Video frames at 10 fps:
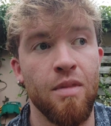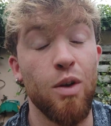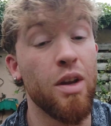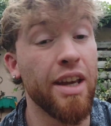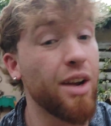
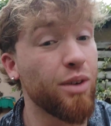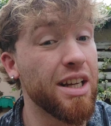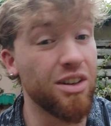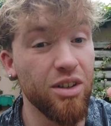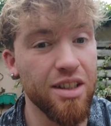You can get
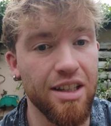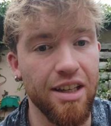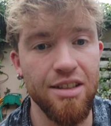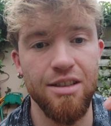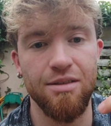really good at
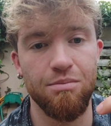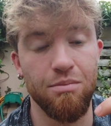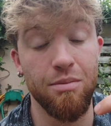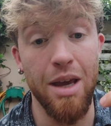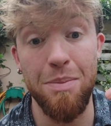things.
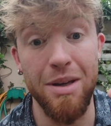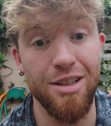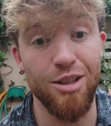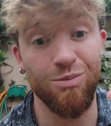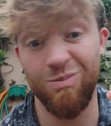Maybe
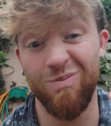it's